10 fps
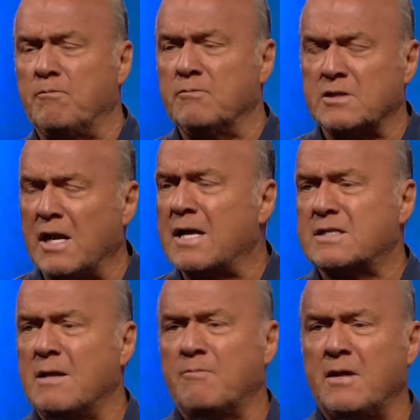select
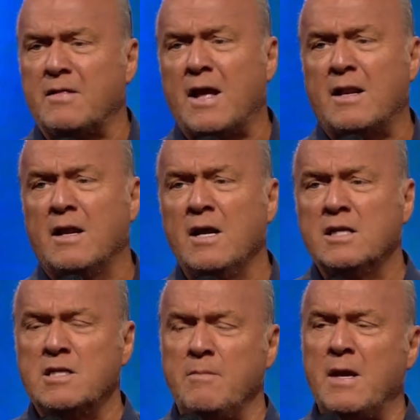something that
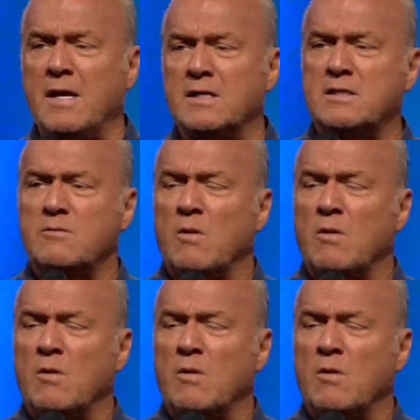to me is,